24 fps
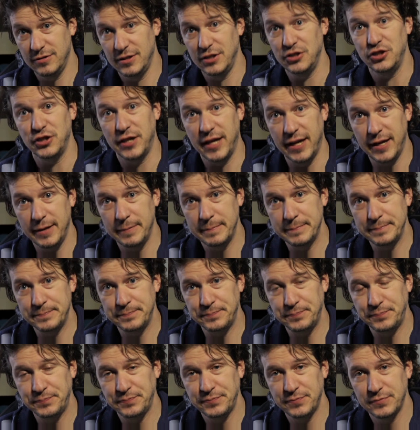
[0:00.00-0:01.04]
Did you get it?
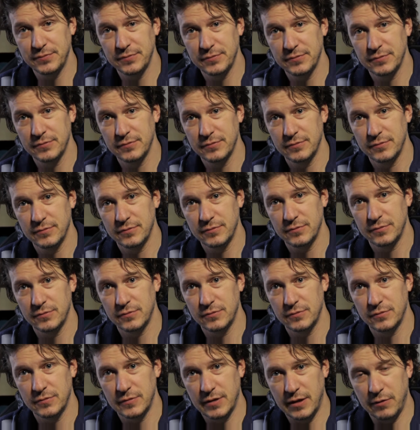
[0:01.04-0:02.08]

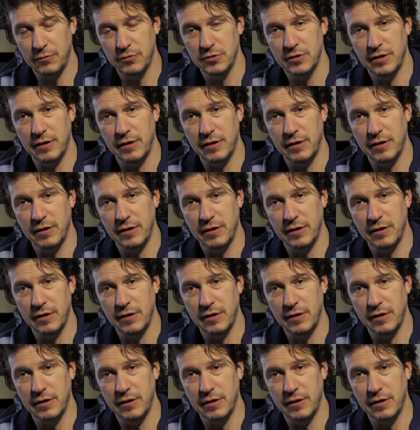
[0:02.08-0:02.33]
That